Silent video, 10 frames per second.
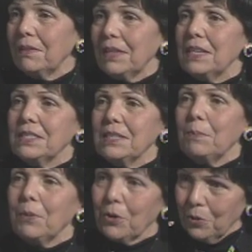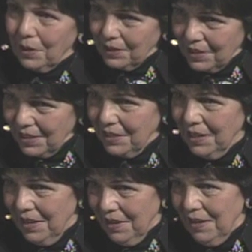there is a priority.
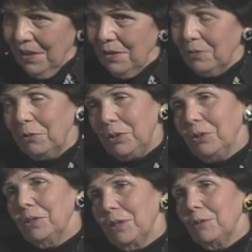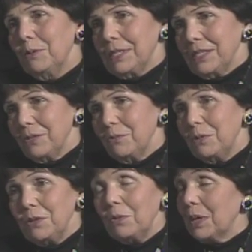We don't lose it.
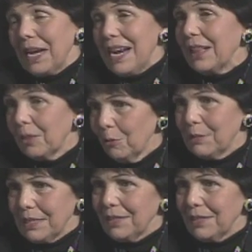We cannot lose it.